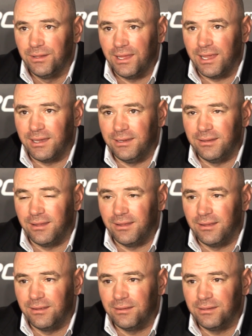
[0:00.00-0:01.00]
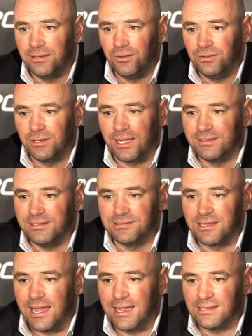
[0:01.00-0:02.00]
and you know, you got these
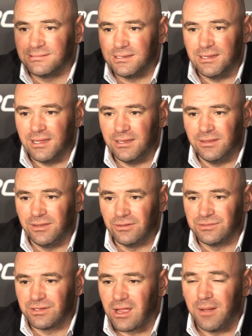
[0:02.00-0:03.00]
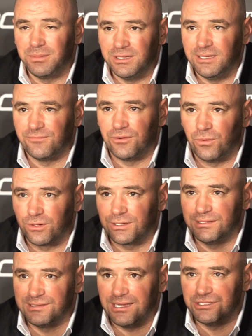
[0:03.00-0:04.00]
guys, and there's a couple of different
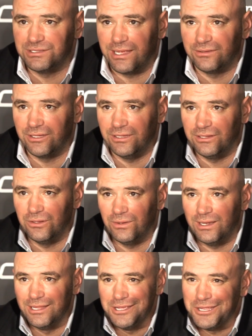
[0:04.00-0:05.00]
organizations out there that do it.